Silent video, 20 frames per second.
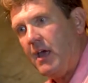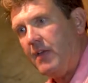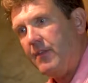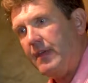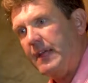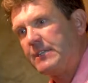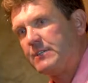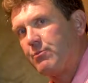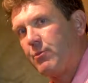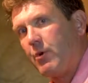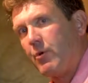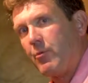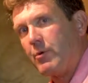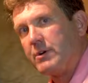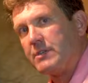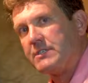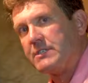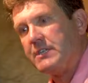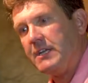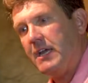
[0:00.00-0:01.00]
That's where we're
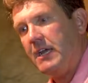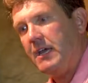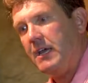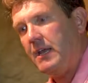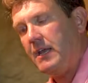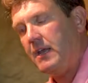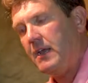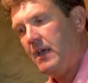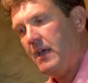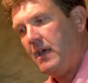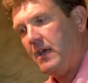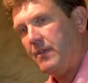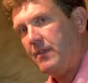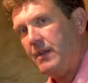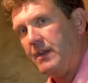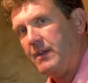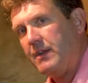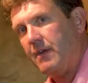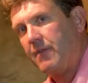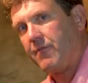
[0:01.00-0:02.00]
seeing the
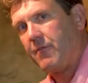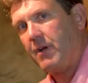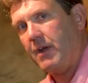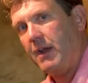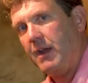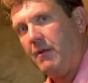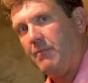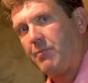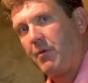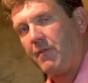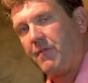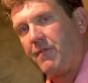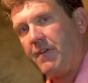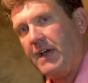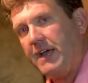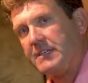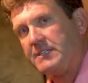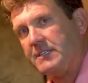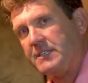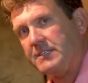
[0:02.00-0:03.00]
different
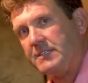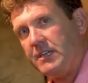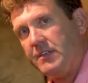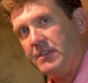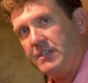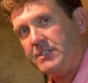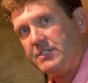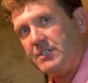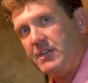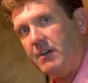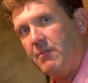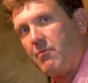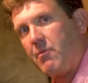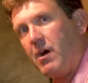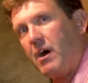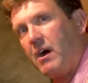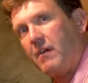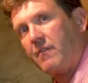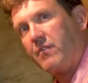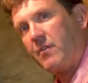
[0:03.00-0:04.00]
imperfections in the
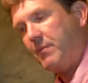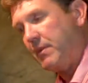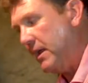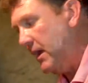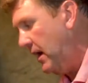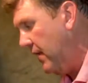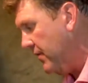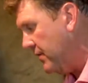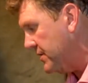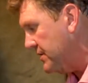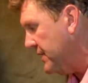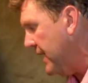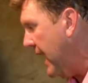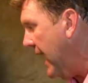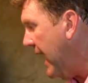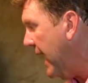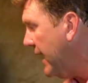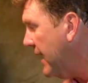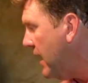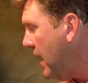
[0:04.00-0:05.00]
sheetrock from the other
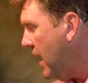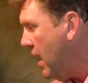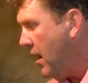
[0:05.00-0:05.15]
side.